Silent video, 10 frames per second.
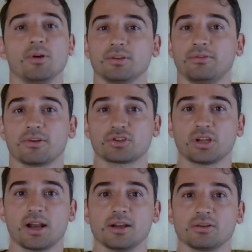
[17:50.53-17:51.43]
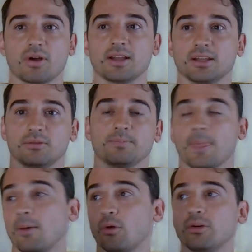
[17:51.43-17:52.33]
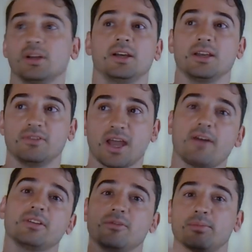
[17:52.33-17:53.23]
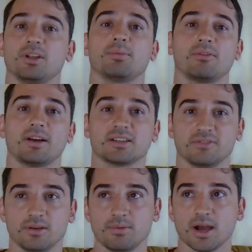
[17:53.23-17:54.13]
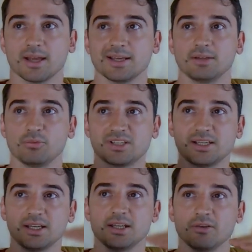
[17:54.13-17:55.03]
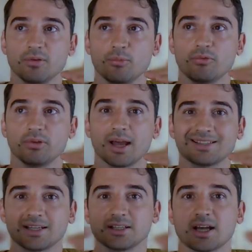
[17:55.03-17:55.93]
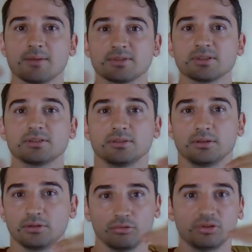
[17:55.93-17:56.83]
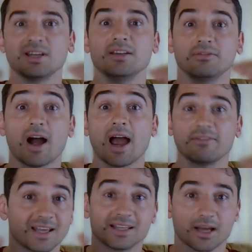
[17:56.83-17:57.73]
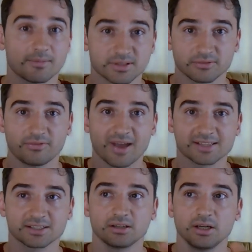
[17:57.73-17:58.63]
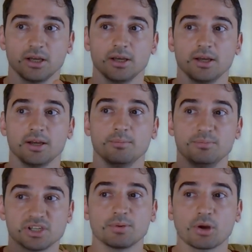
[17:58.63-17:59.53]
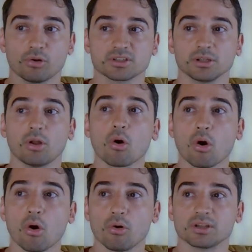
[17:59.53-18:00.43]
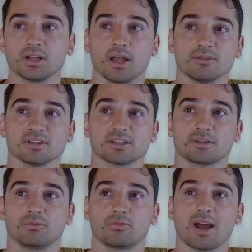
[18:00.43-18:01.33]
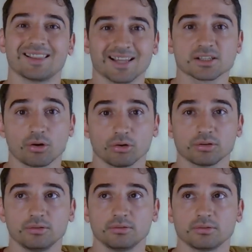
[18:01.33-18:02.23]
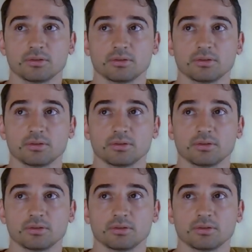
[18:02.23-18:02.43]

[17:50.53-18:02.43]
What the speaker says: we build the functionality, right? Or if they have it, they provide us with API, and we see that we're moving like 10 times, 2, 3, 5, 10 times faster, just because low code allows us to write less code,